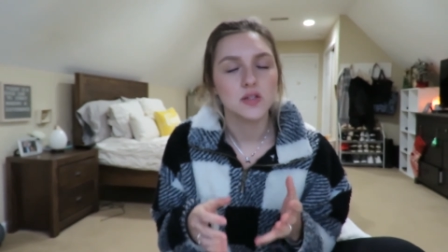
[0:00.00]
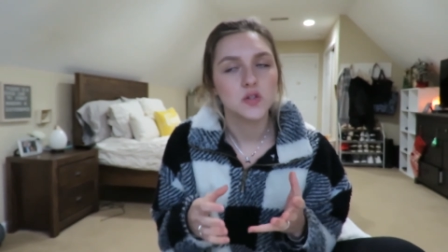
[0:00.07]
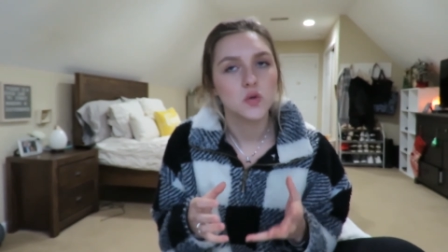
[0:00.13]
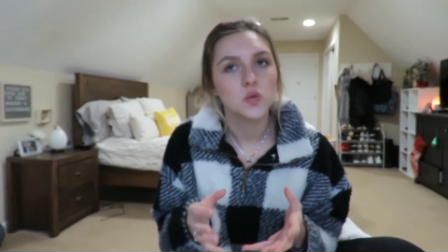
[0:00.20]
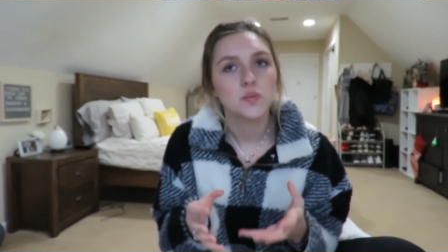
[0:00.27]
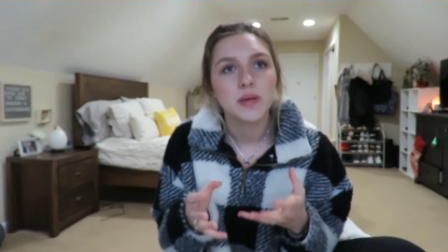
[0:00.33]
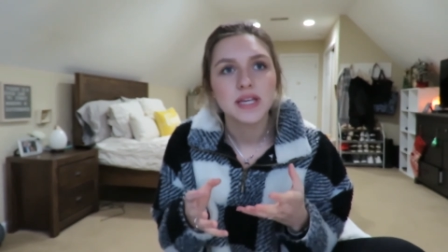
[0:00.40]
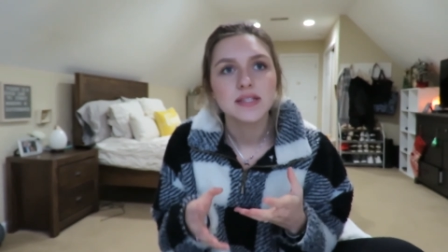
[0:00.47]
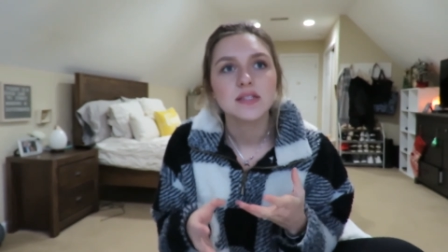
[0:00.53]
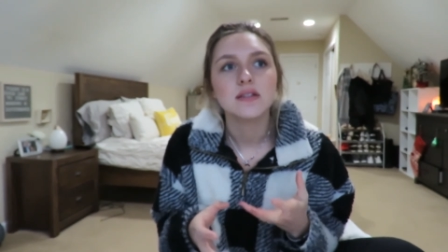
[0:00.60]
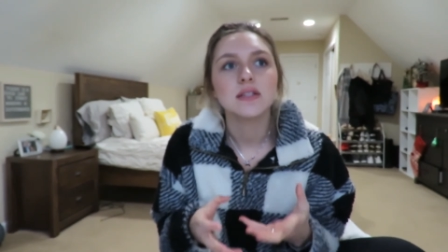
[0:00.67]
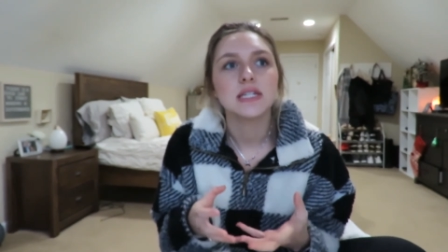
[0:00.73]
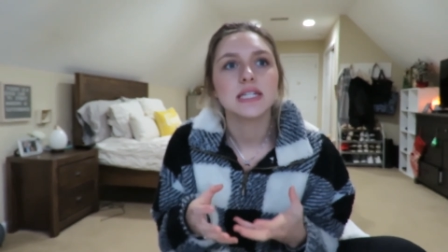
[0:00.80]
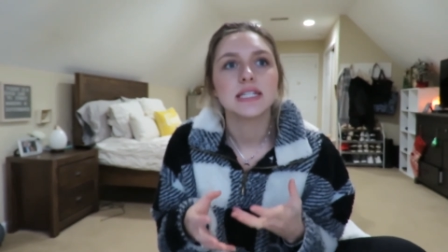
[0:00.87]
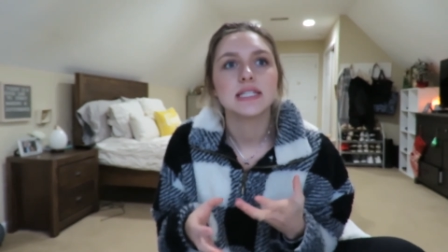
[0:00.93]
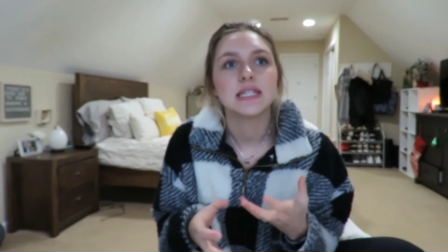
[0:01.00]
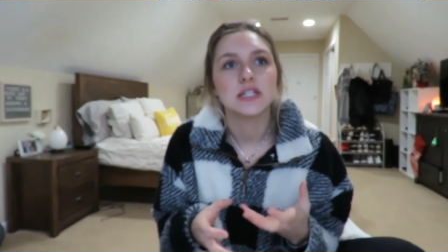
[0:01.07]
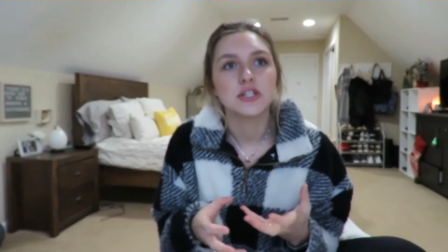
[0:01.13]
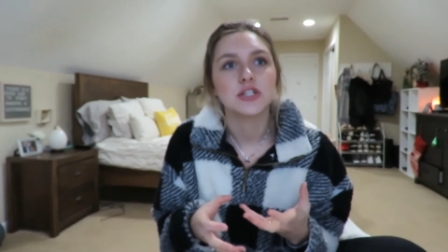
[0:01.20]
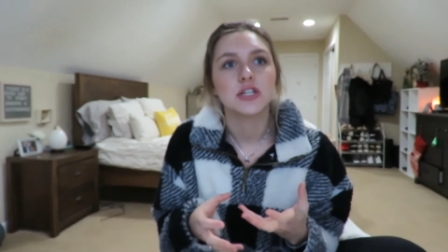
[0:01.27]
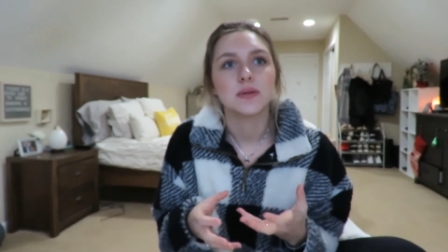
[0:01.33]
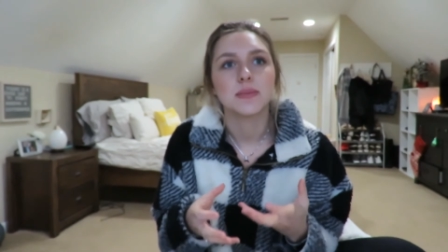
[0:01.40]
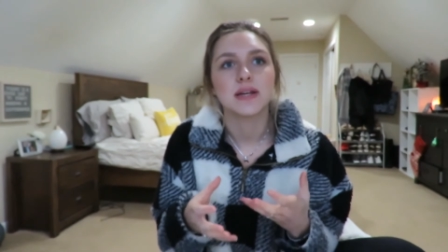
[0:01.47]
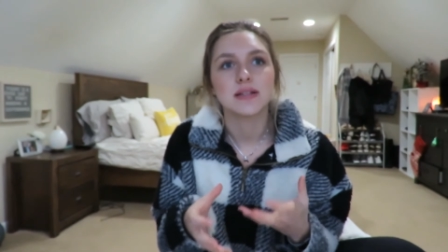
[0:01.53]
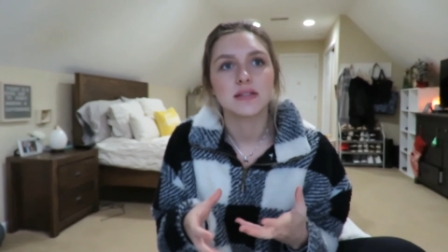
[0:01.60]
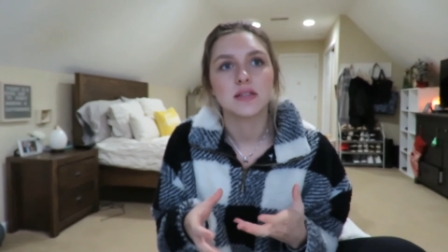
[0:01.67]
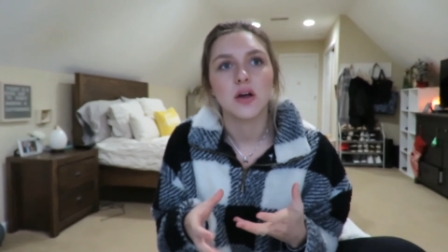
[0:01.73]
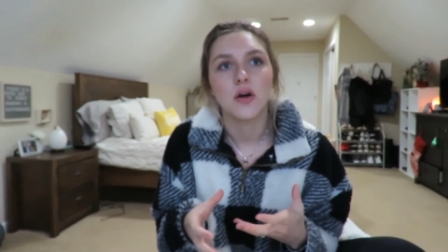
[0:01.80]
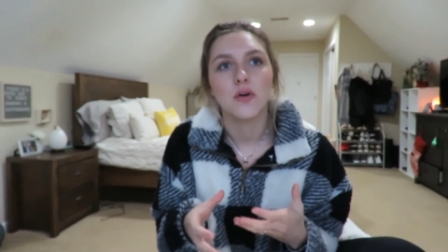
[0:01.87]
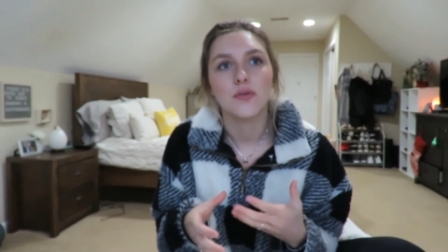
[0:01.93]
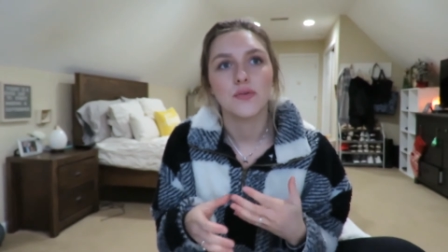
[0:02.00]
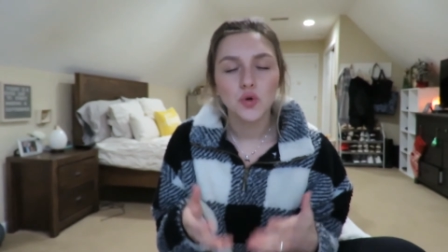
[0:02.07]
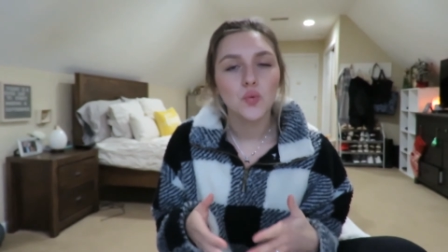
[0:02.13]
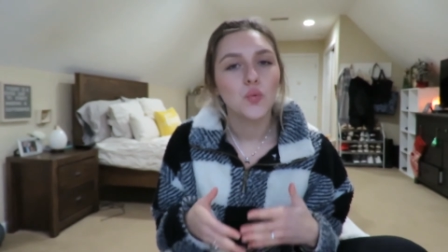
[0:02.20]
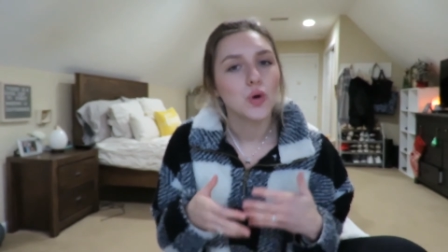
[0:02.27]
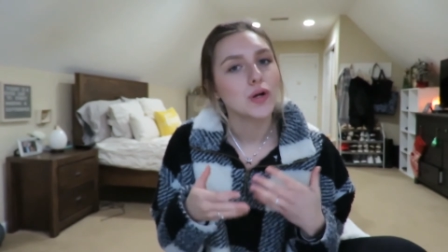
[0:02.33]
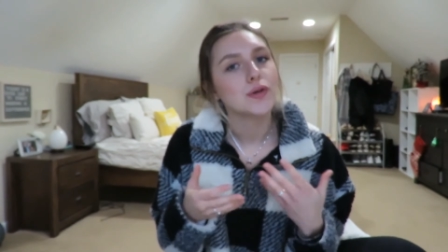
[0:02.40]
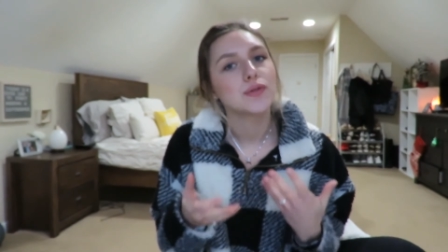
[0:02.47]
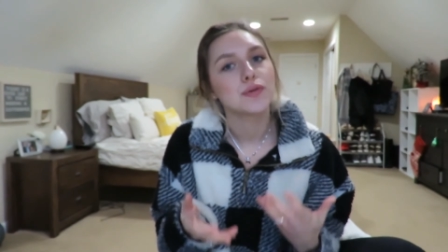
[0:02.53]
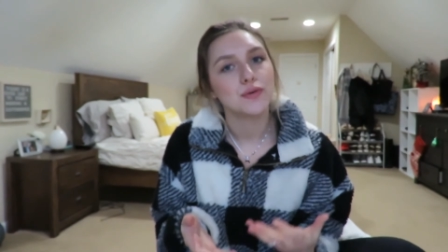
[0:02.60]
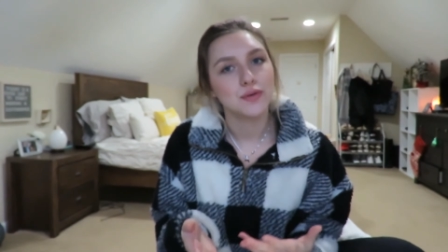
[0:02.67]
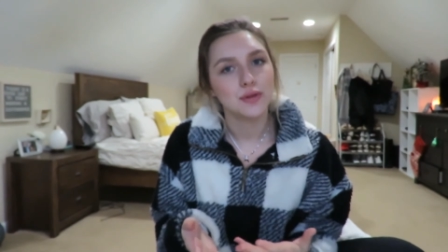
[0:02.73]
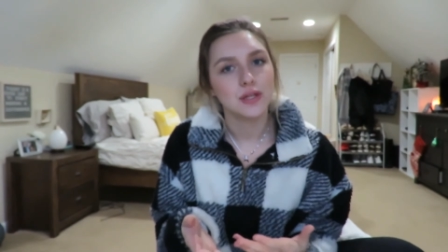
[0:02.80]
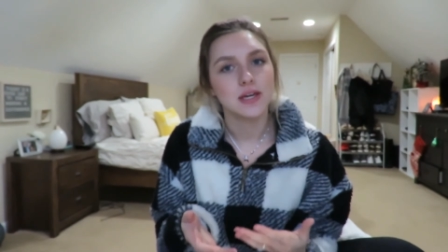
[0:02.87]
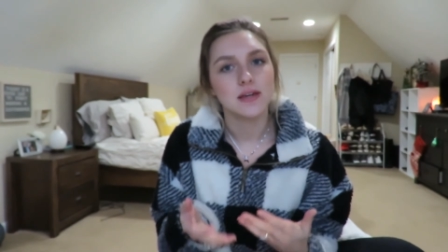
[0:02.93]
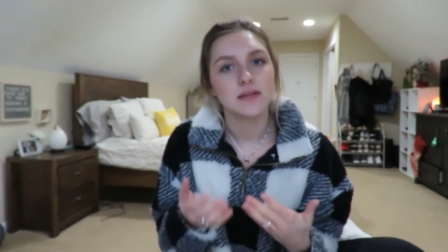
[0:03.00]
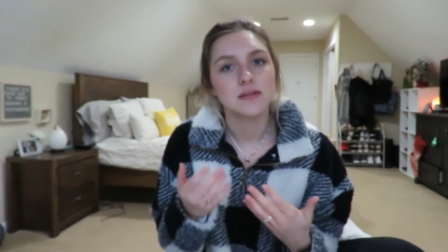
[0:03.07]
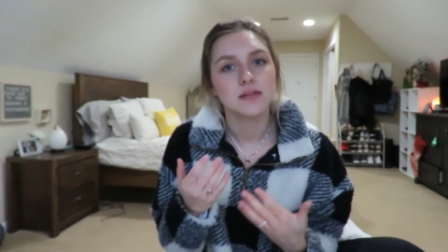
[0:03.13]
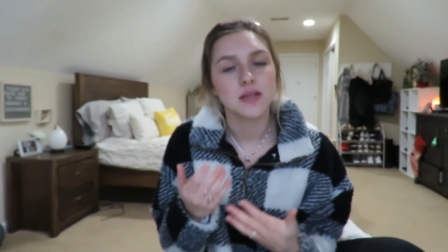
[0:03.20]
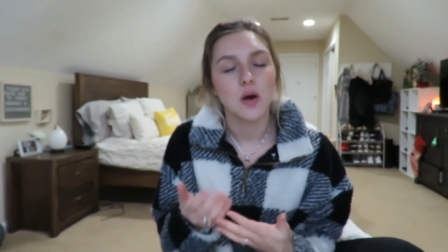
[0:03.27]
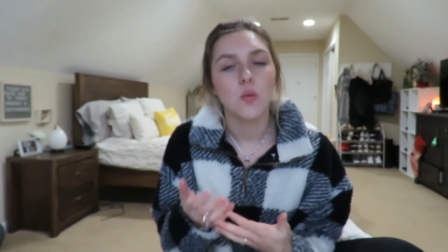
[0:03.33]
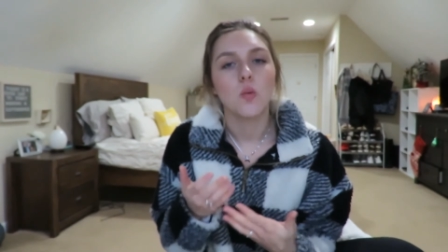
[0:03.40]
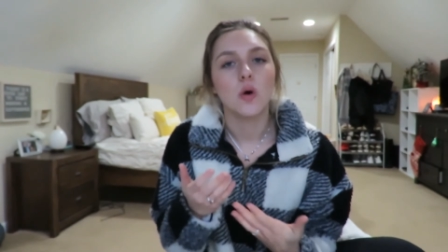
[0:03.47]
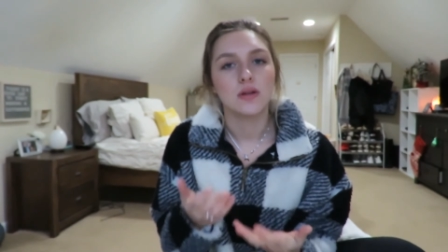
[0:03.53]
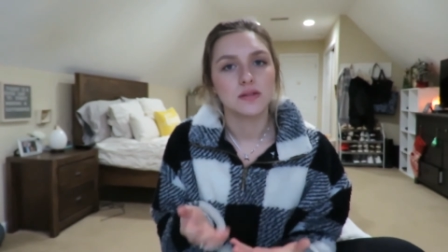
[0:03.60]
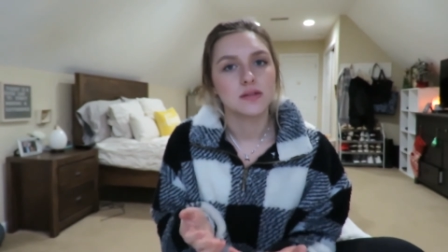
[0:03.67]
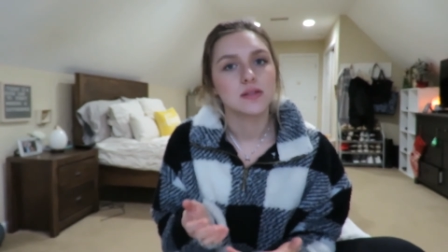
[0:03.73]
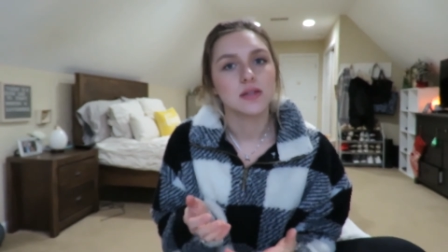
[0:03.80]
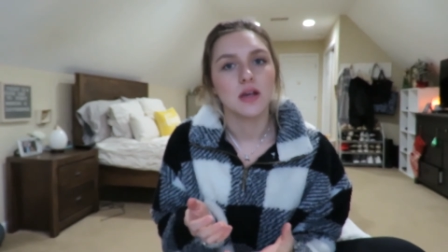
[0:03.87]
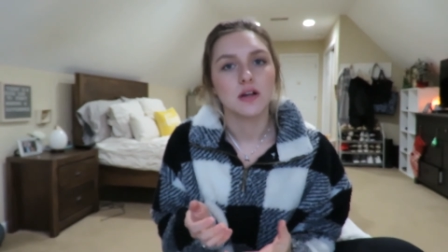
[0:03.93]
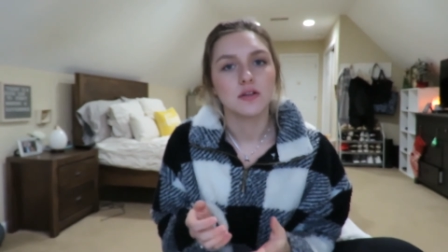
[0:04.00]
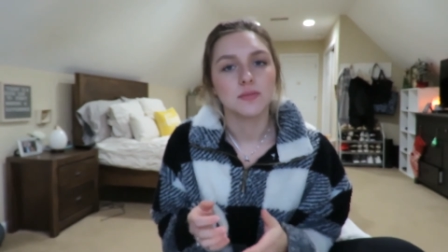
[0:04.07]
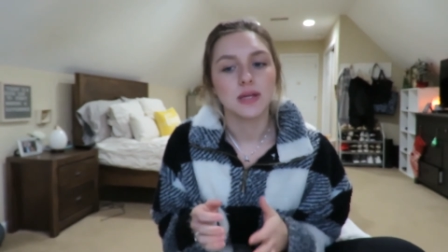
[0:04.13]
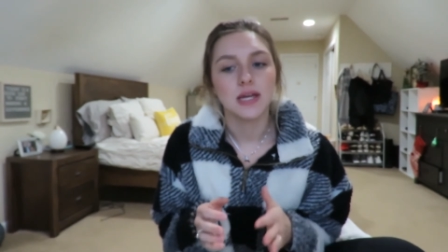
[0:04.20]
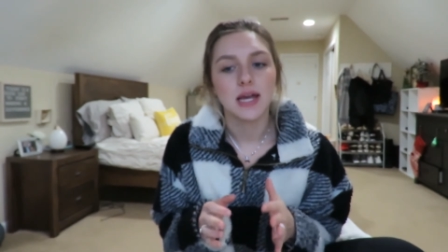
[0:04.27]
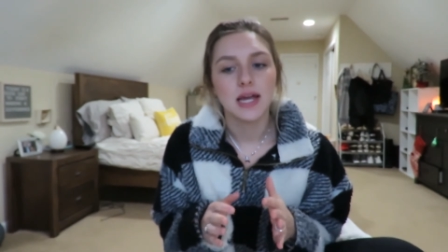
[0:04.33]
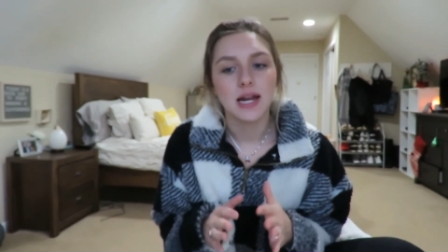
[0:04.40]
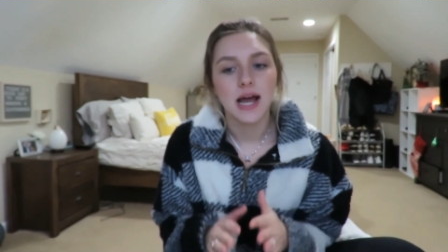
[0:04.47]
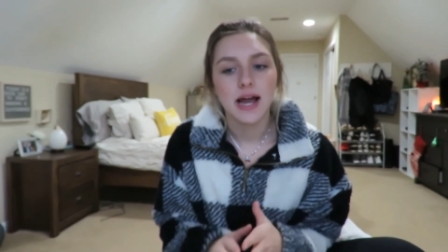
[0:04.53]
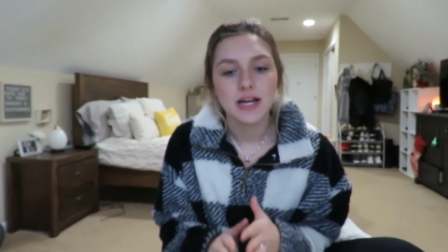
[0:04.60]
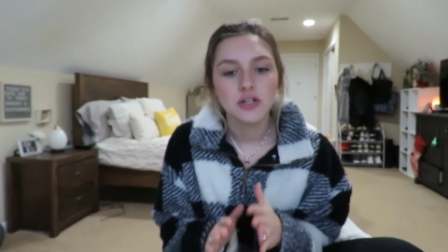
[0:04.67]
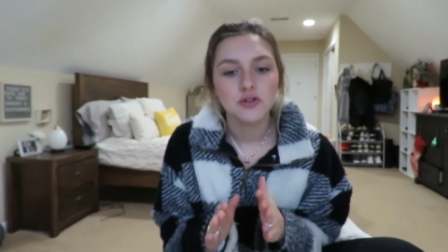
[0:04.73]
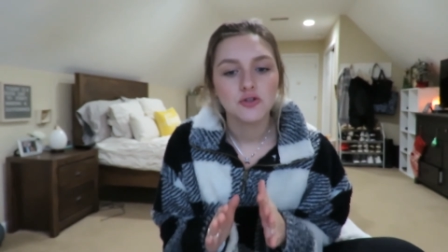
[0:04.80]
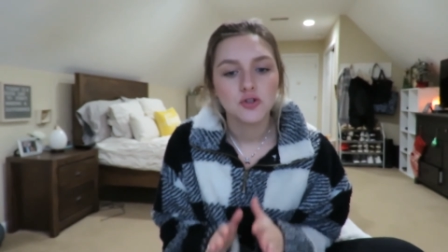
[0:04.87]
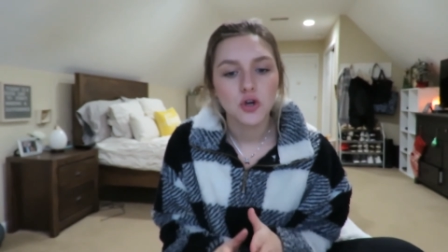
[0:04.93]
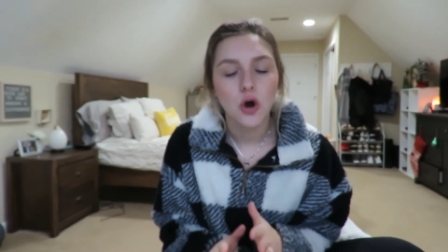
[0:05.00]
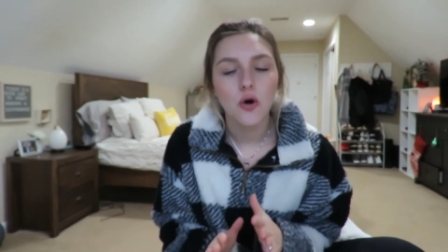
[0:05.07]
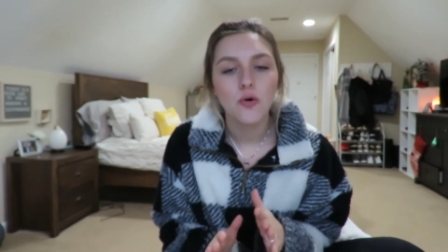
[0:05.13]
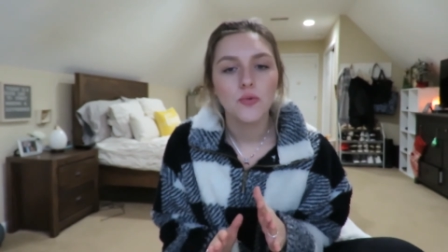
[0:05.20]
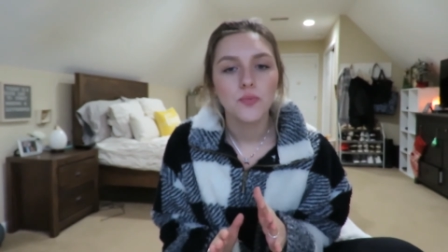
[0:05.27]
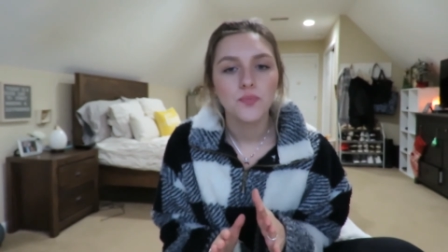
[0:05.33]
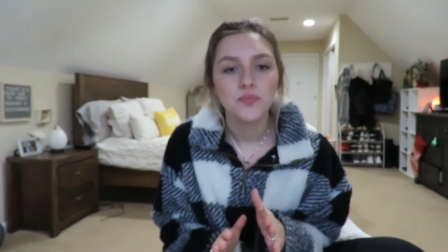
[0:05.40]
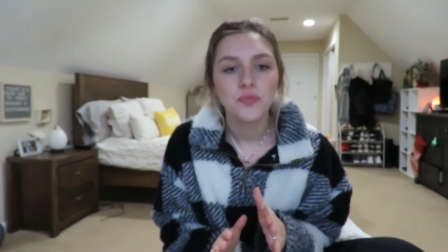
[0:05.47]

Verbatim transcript: So basically conditioning myself to work through things that once scared me. And I don't